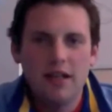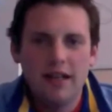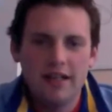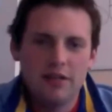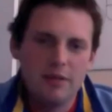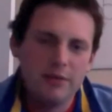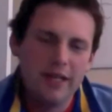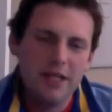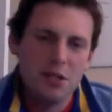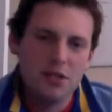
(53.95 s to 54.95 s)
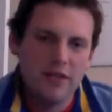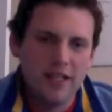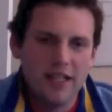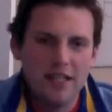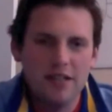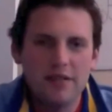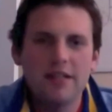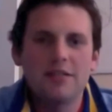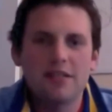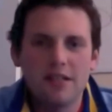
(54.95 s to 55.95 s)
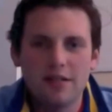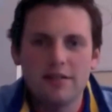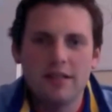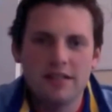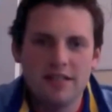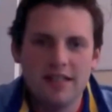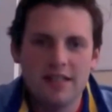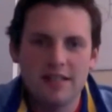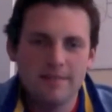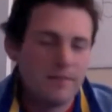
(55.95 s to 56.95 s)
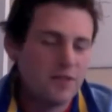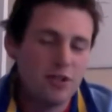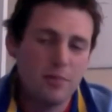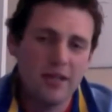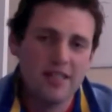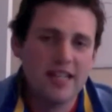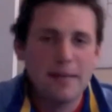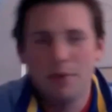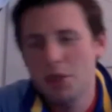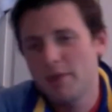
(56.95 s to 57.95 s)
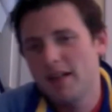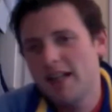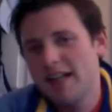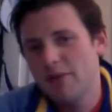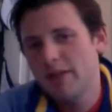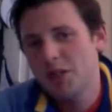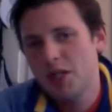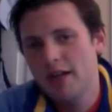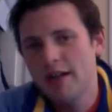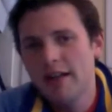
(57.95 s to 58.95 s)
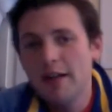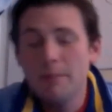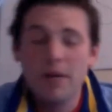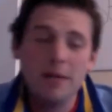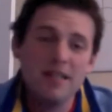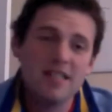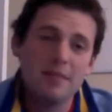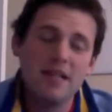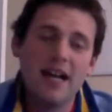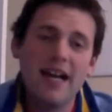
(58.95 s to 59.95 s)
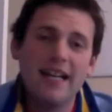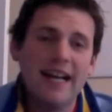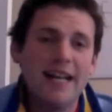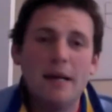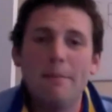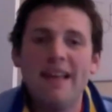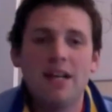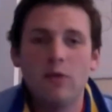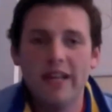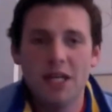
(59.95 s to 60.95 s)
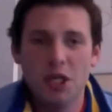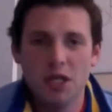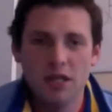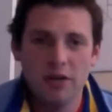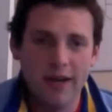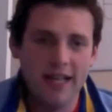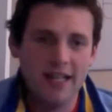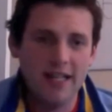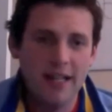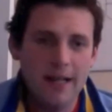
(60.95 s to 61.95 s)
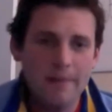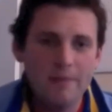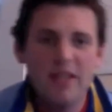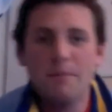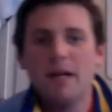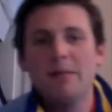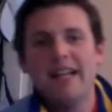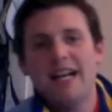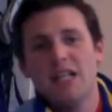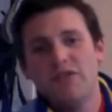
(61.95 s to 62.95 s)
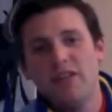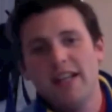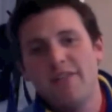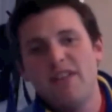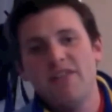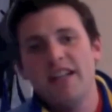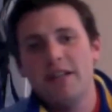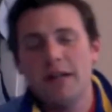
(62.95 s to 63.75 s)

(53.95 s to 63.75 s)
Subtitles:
I go, I'm a Rangers fan, Hendu. He goes, oh, that's nice. Super nice guy pushing around a guy in a wheelchair. Probably some guy got a Make-A-Wish, granted. He probably asked for like 50 other